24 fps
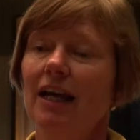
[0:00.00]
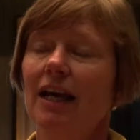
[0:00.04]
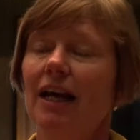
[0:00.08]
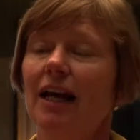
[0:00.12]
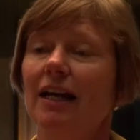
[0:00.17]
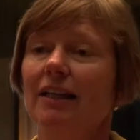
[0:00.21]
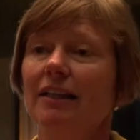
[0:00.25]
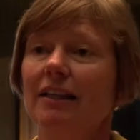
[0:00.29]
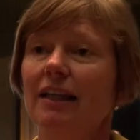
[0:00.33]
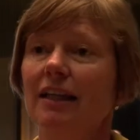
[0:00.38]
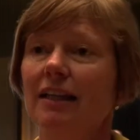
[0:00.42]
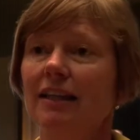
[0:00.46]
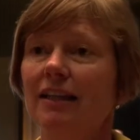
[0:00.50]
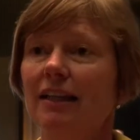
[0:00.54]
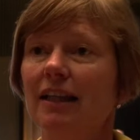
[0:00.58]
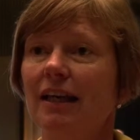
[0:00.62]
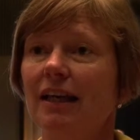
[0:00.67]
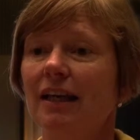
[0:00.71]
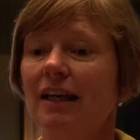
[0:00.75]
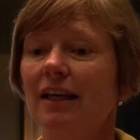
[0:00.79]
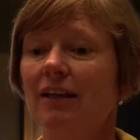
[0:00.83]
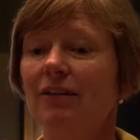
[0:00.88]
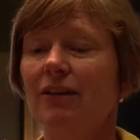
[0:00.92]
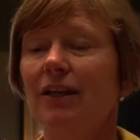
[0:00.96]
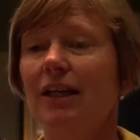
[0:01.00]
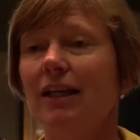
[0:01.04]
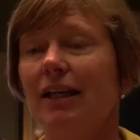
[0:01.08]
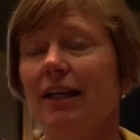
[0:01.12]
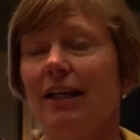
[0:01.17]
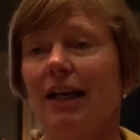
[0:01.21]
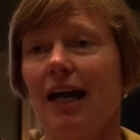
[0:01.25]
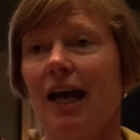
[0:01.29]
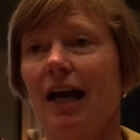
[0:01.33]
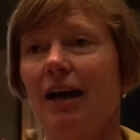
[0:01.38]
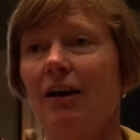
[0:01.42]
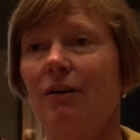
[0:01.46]
And then they're looking at
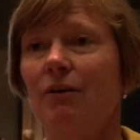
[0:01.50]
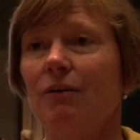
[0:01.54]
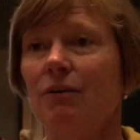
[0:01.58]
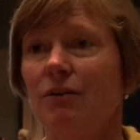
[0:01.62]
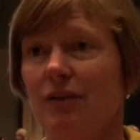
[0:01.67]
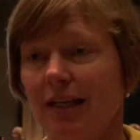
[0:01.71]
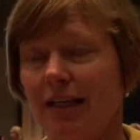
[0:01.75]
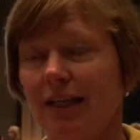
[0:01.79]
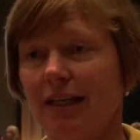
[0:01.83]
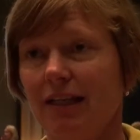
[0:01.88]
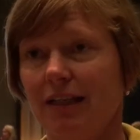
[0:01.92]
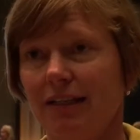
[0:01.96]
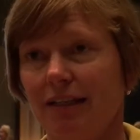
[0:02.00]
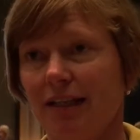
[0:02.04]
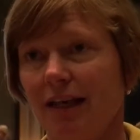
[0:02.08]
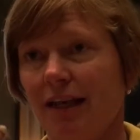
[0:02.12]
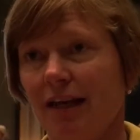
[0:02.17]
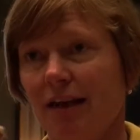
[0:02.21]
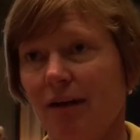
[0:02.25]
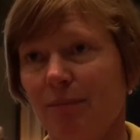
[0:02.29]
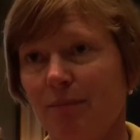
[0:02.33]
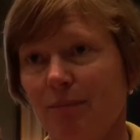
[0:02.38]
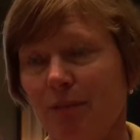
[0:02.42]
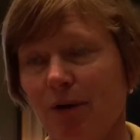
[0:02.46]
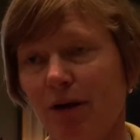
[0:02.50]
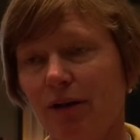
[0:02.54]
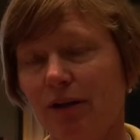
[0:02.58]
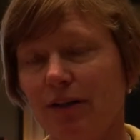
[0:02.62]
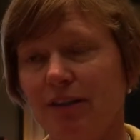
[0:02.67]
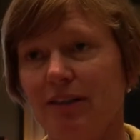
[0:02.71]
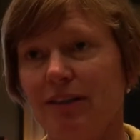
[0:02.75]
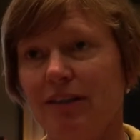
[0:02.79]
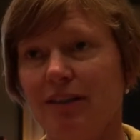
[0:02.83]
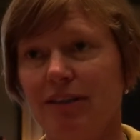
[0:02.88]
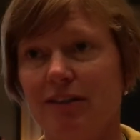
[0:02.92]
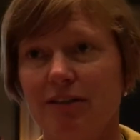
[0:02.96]
how their
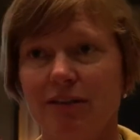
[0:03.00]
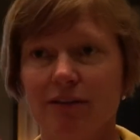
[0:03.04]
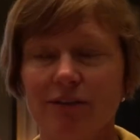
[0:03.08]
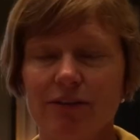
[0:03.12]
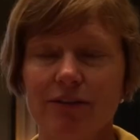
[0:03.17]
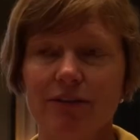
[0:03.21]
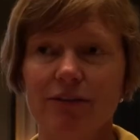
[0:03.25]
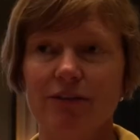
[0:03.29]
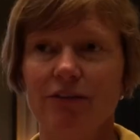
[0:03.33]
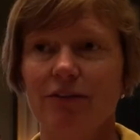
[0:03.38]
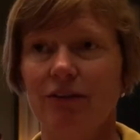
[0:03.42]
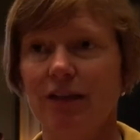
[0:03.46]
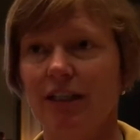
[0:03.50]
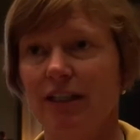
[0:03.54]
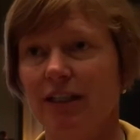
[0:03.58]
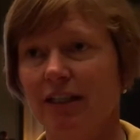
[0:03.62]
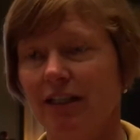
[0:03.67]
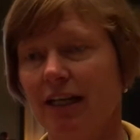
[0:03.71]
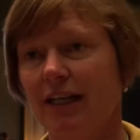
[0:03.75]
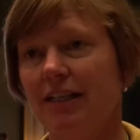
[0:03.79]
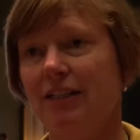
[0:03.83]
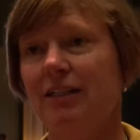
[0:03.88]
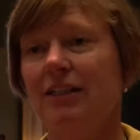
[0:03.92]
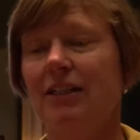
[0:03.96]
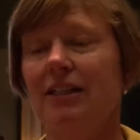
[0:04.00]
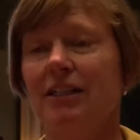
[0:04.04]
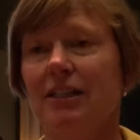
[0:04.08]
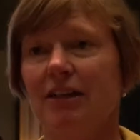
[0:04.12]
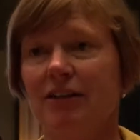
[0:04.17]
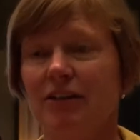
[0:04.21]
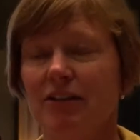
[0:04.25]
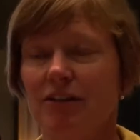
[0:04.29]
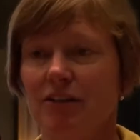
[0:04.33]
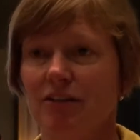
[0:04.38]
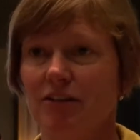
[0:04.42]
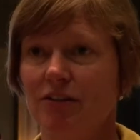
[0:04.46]
policies, laws, regulations, their
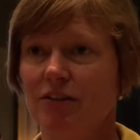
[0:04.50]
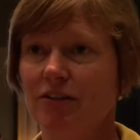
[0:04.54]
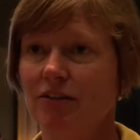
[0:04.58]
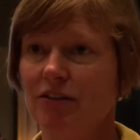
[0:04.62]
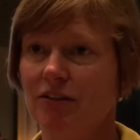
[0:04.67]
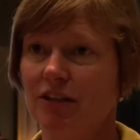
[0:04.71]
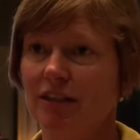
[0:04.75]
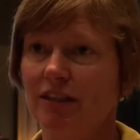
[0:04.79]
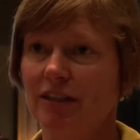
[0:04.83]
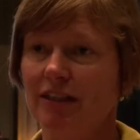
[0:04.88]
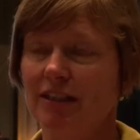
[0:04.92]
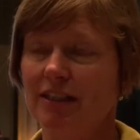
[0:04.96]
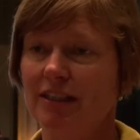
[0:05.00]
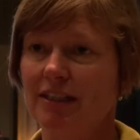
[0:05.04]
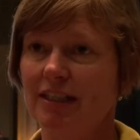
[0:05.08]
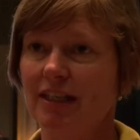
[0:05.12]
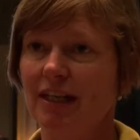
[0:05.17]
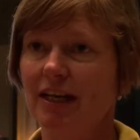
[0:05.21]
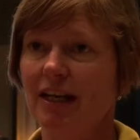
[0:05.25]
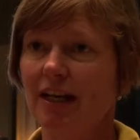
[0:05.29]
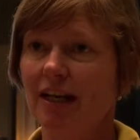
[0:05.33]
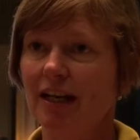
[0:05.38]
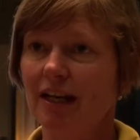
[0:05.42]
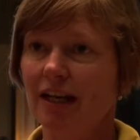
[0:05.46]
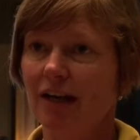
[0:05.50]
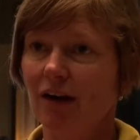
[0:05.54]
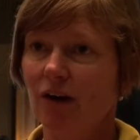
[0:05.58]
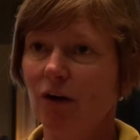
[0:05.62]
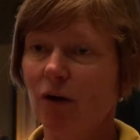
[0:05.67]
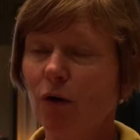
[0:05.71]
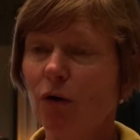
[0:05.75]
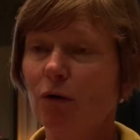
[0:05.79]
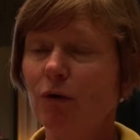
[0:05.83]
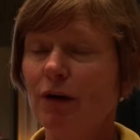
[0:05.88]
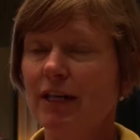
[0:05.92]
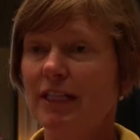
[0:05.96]
institutions
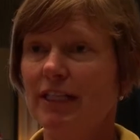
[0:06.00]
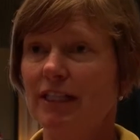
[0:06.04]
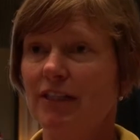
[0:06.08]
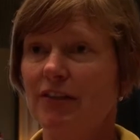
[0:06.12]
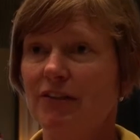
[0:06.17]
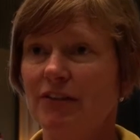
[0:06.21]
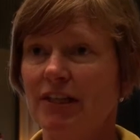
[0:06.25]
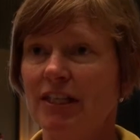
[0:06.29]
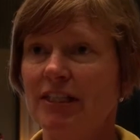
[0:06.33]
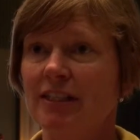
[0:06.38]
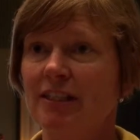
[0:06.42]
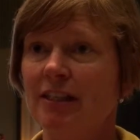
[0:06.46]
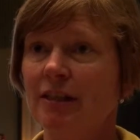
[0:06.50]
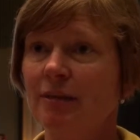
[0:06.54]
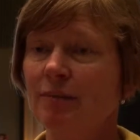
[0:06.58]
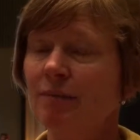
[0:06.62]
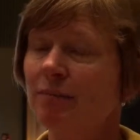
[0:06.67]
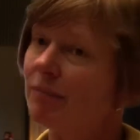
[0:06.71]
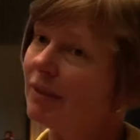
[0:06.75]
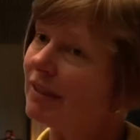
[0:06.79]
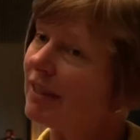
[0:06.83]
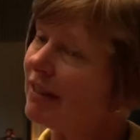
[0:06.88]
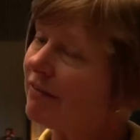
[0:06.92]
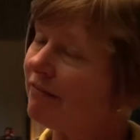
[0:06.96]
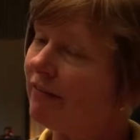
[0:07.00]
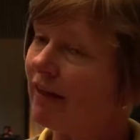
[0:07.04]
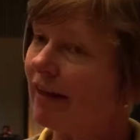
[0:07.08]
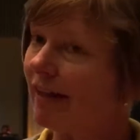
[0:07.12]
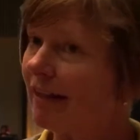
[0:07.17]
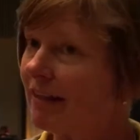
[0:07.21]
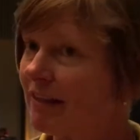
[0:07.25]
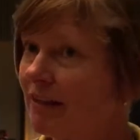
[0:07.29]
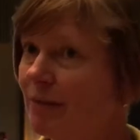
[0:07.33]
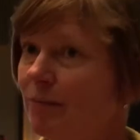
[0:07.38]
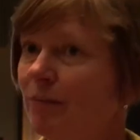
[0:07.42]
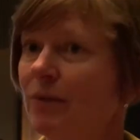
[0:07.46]
already address them, but they're
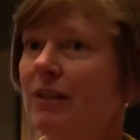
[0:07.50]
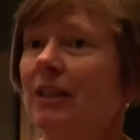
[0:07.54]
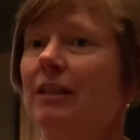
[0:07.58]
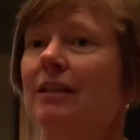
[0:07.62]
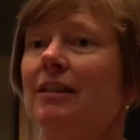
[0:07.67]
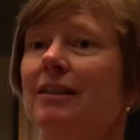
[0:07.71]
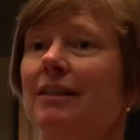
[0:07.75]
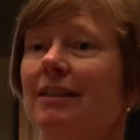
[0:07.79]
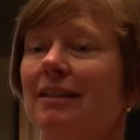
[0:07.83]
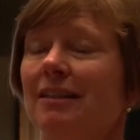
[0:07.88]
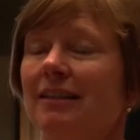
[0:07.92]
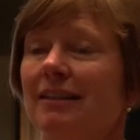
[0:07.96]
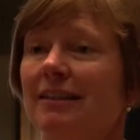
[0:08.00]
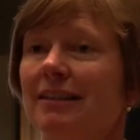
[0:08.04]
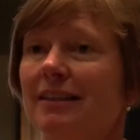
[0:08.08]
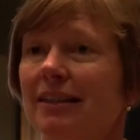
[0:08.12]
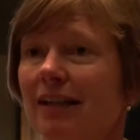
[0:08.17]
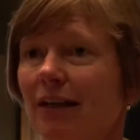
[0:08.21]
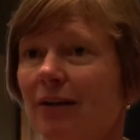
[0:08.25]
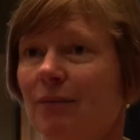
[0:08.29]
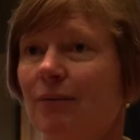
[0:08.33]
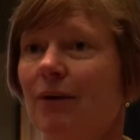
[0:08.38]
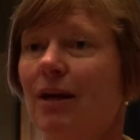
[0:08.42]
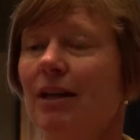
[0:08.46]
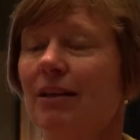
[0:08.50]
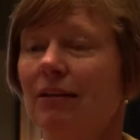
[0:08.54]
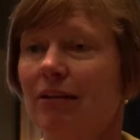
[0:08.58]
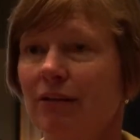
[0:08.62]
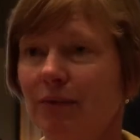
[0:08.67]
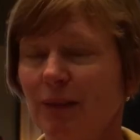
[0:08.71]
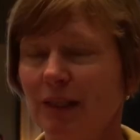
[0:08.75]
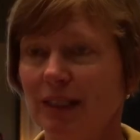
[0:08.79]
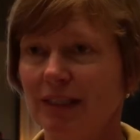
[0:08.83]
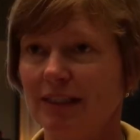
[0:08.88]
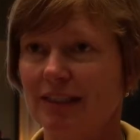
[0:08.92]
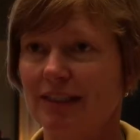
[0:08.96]
finding some weaknesses. And where there are
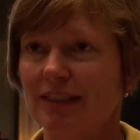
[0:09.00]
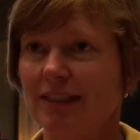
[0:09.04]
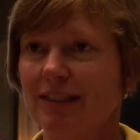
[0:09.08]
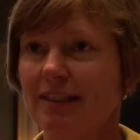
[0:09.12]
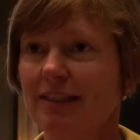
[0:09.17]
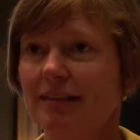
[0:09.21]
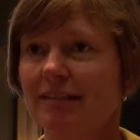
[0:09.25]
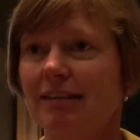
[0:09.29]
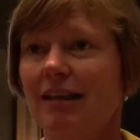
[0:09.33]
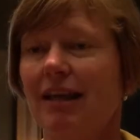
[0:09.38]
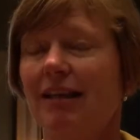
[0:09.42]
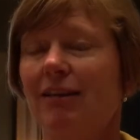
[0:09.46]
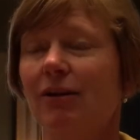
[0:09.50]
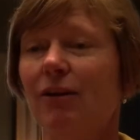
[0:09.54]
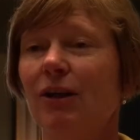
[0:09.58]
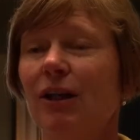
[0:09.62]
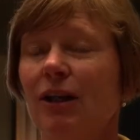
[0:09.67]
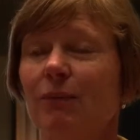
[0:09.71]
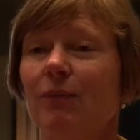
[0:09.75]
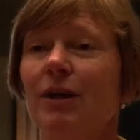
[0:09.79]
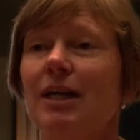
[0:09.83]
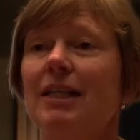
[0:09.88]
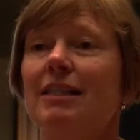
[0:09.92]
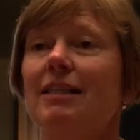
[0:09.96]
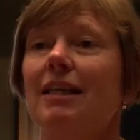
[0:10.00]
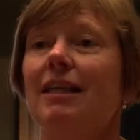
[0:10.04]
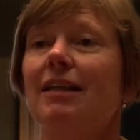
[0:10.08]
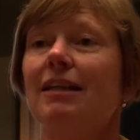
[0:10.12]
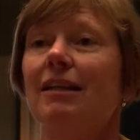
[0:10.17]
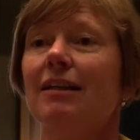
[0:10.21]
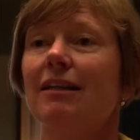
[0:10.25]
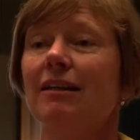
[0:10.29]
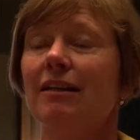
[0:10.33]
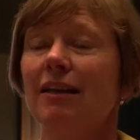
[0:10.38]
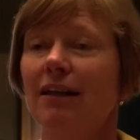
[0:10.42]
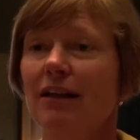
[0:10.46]
weaknesses, they're looking at ways they
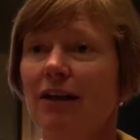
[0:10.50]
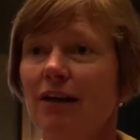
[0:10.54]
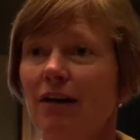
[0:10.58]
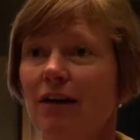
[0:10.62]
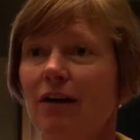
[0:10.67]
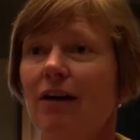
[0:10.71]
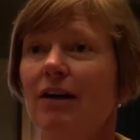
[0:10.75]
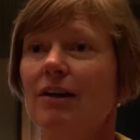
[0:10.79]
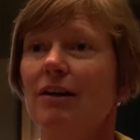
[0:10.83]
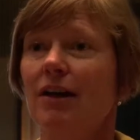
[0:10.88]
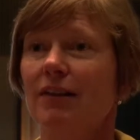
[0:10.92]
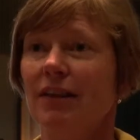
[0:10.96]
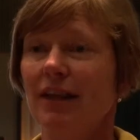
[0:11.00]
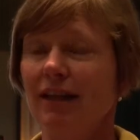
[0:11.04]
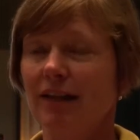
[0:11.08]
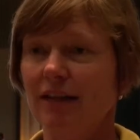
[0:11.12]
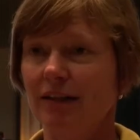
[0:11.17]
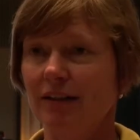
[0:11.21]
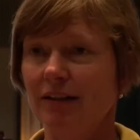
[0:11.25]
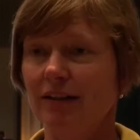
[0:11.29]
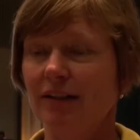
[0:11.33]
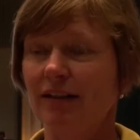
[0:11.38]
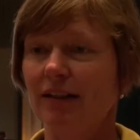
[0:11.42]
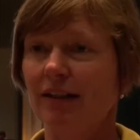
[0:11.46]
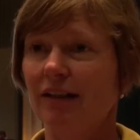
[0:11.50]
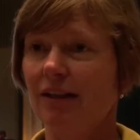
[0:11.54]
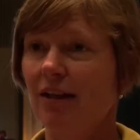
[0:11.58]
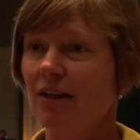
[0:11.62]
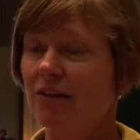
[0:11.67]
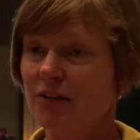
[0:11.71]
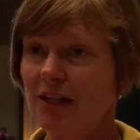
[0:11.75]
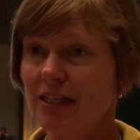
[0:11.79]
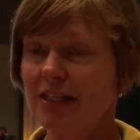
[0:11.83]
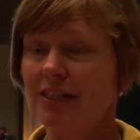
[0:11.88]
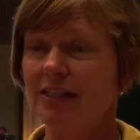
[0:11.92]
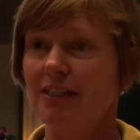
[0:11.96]
can
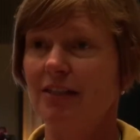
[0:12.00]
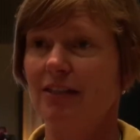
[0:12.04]
address